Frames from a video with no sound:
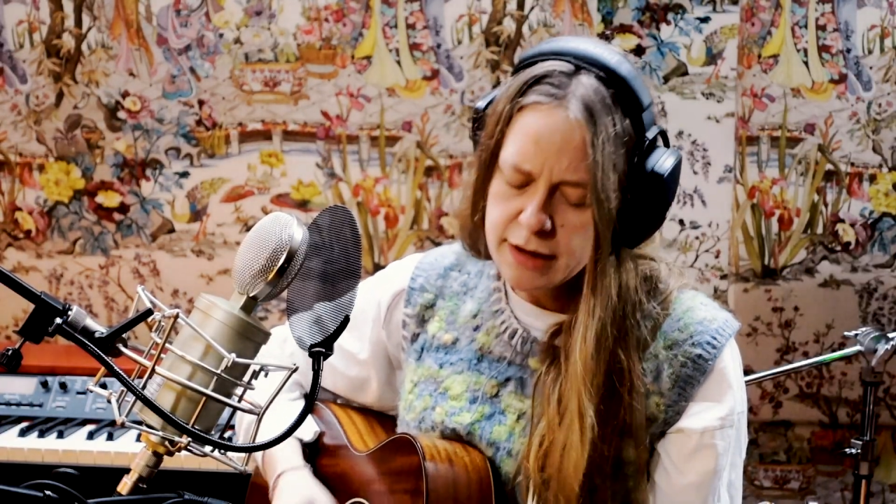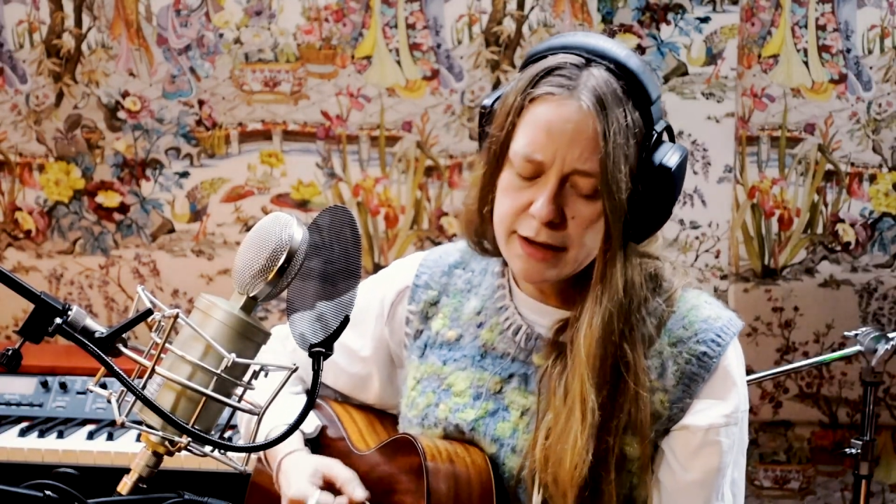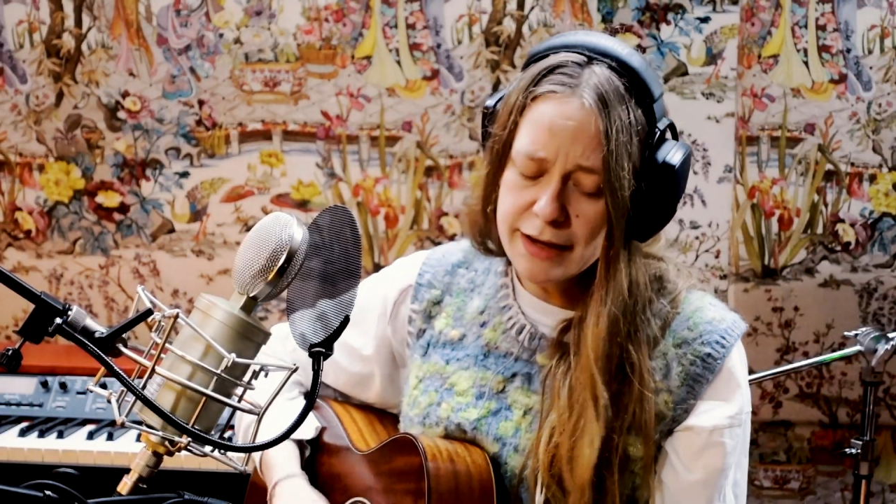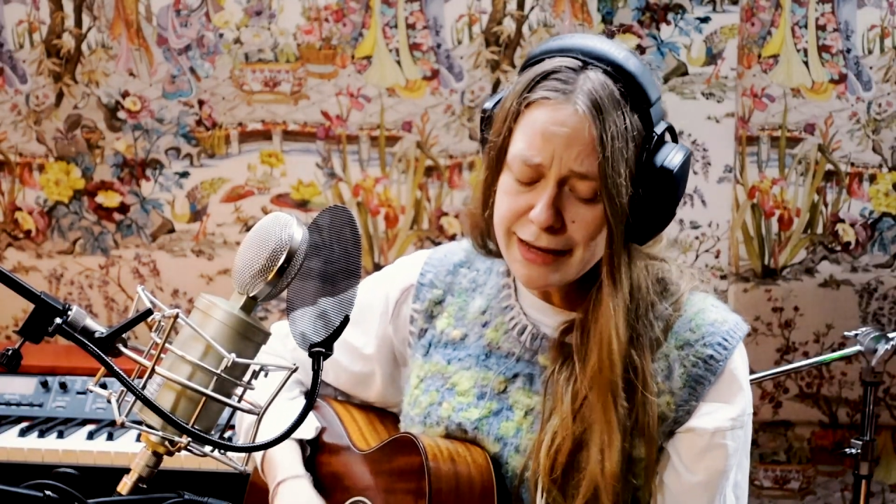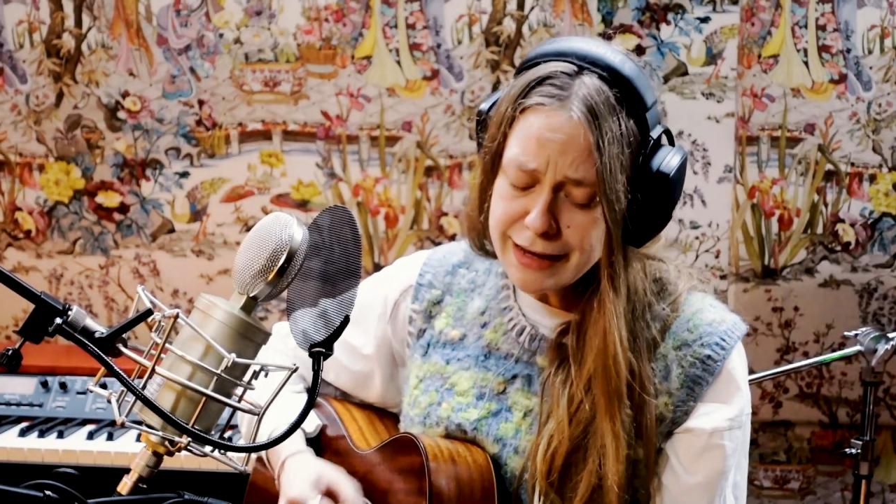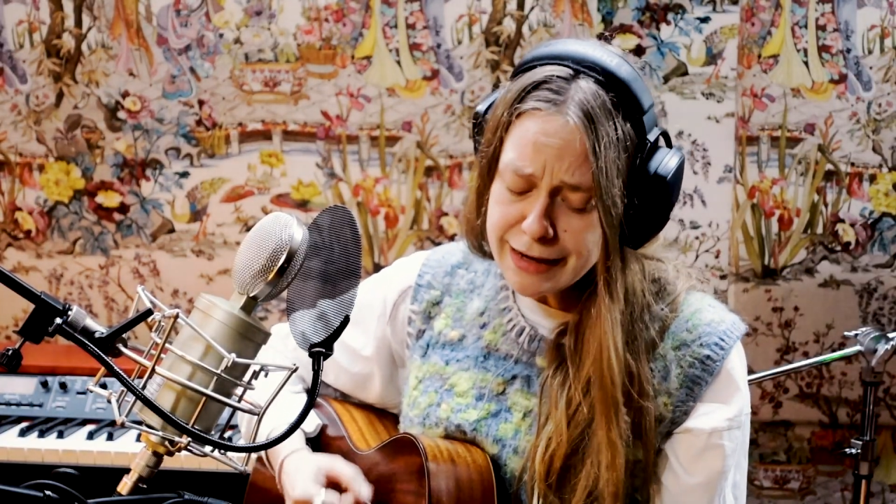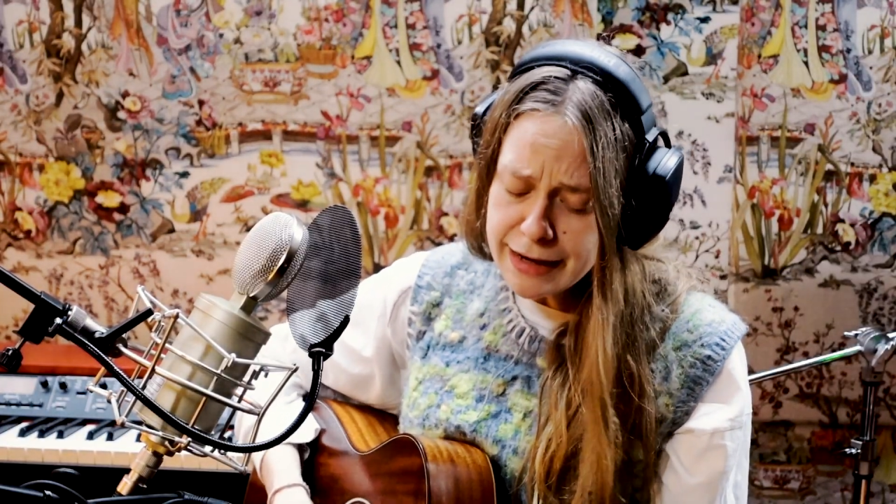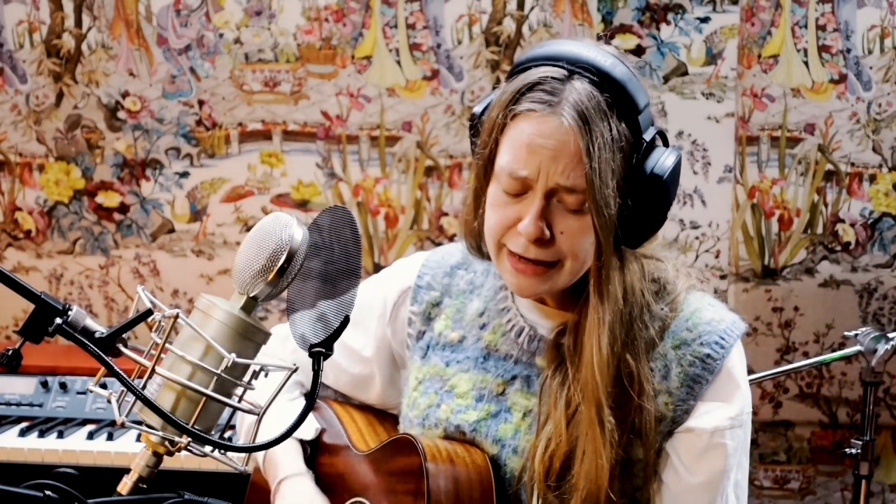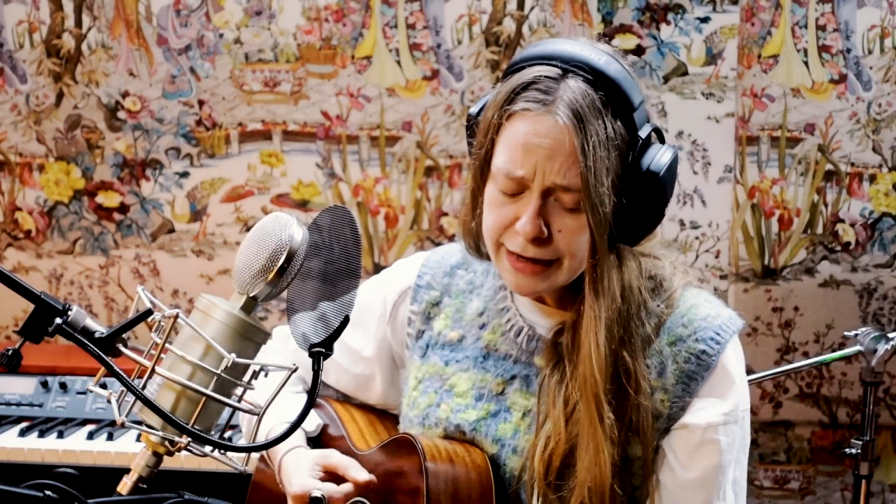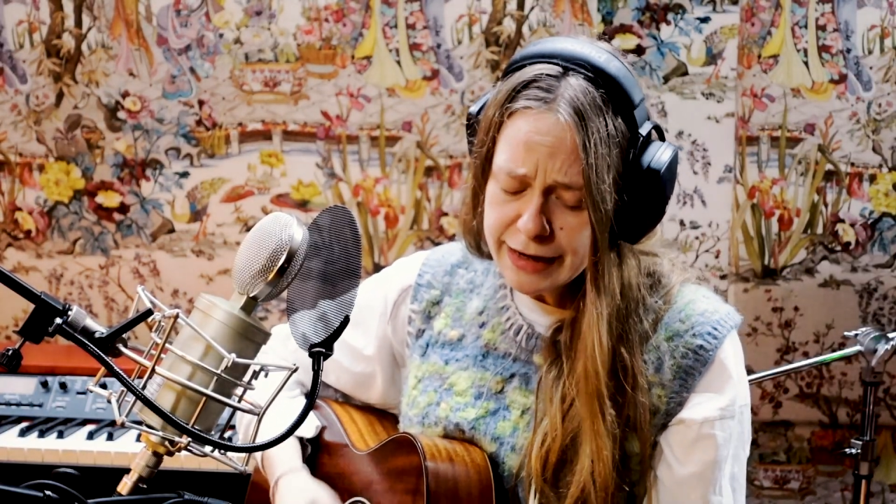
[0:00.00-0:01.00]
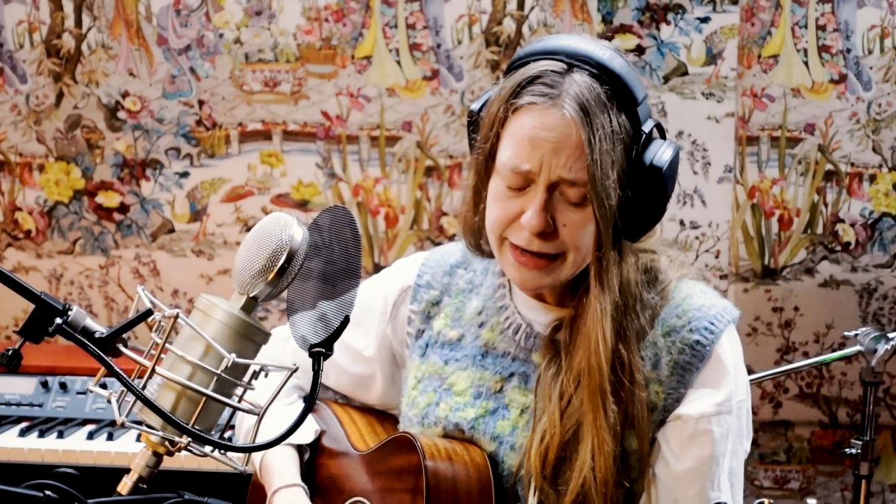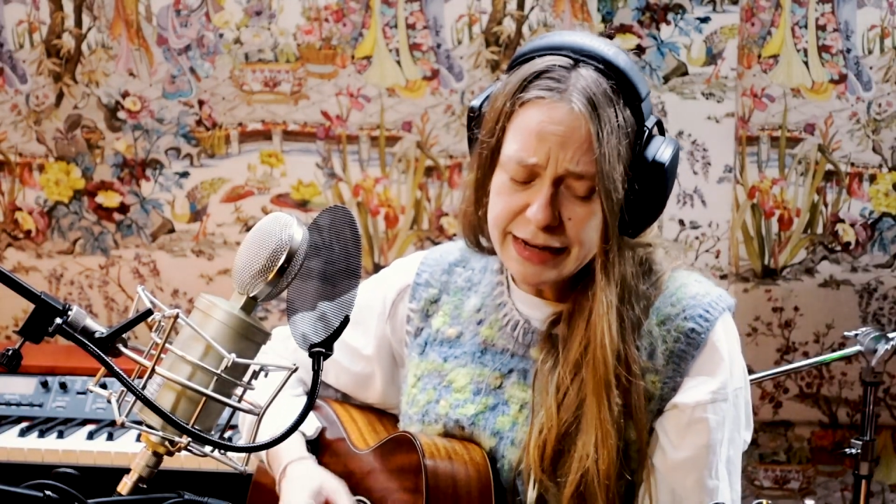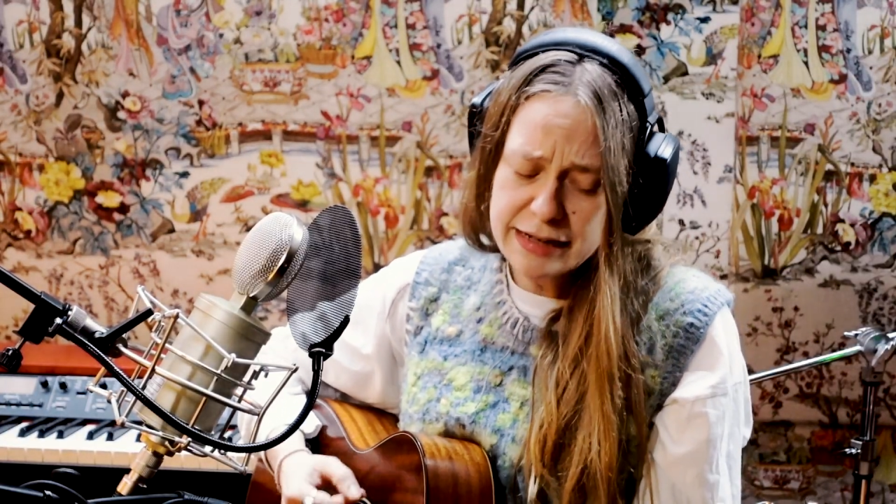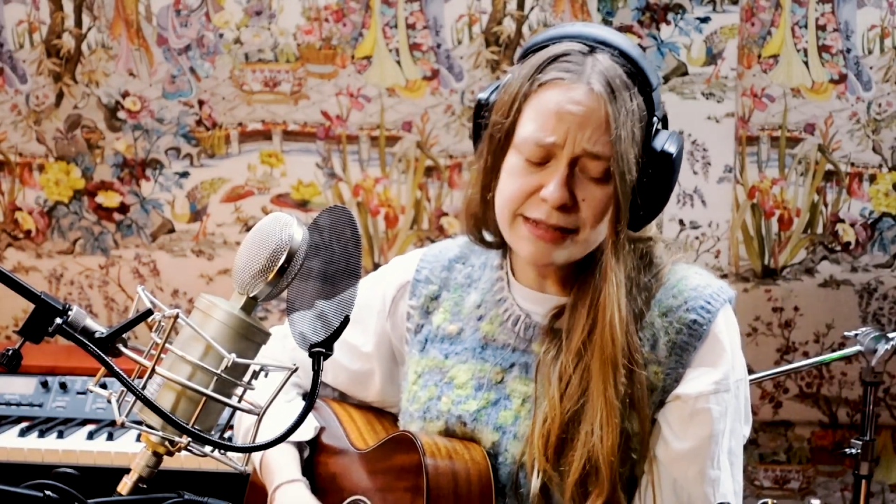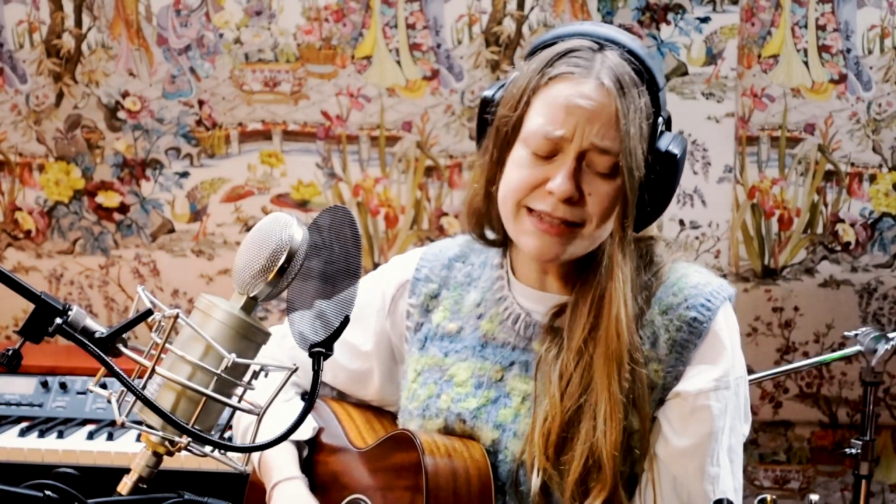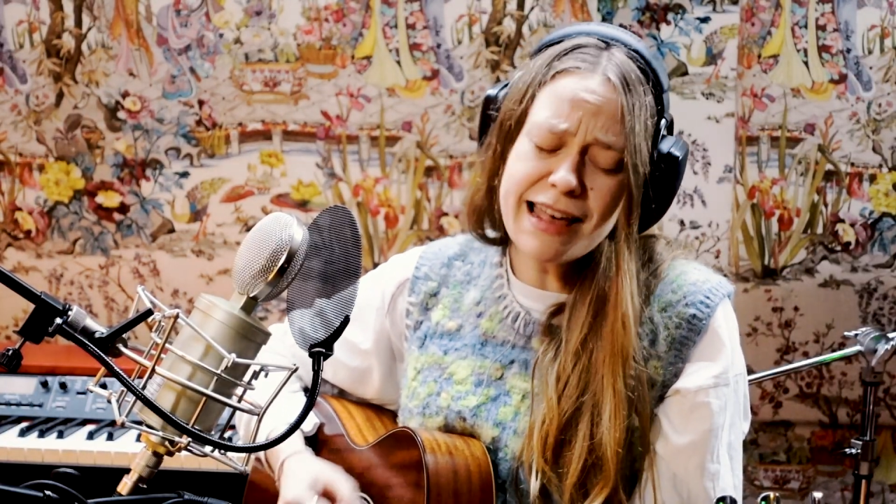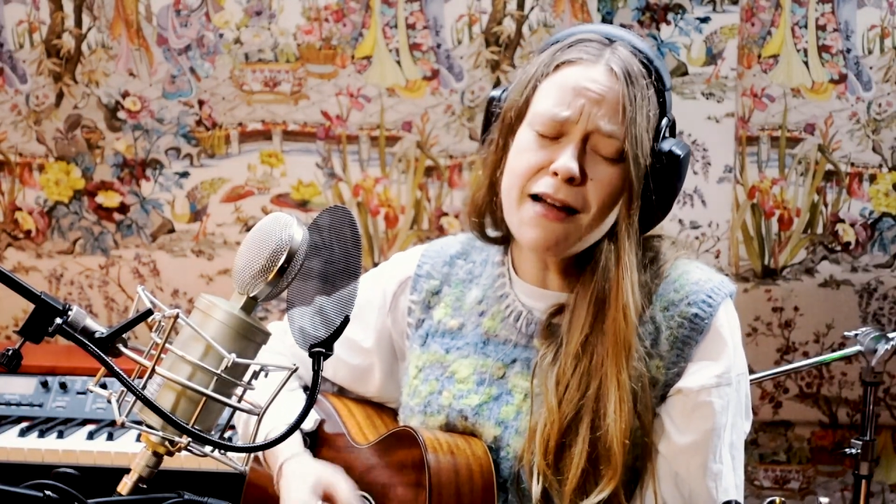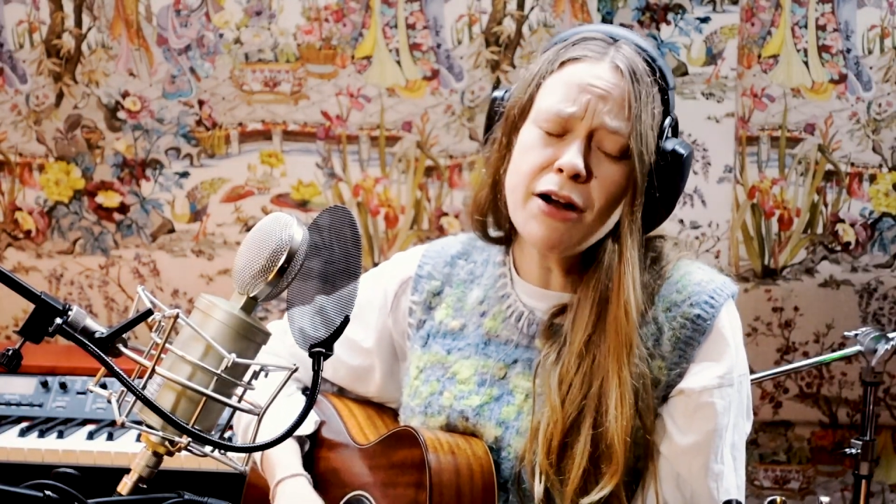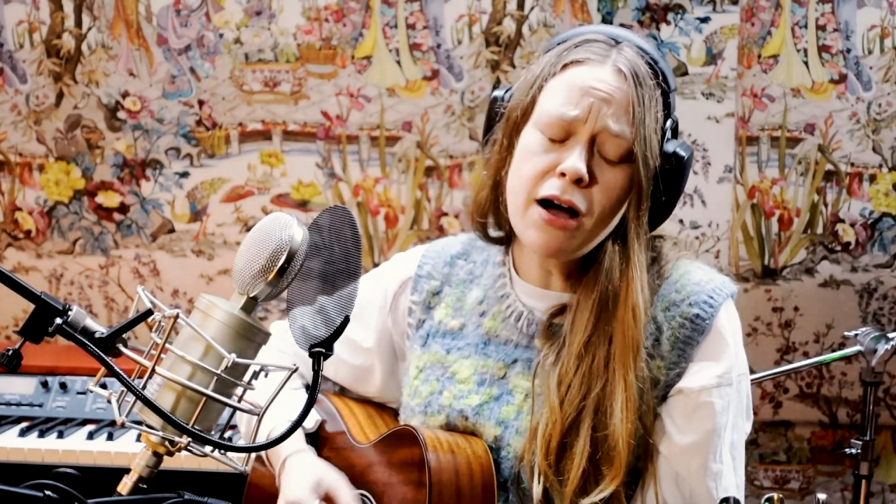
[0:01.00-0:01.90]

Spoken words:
Is there a